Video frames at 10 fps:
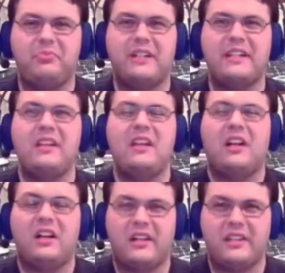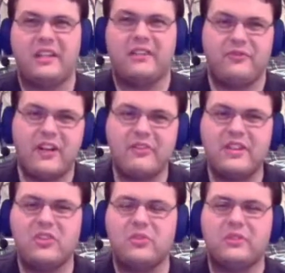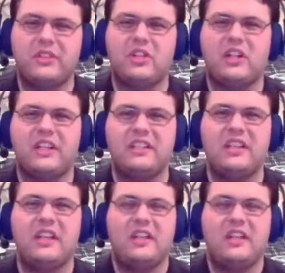but very early on,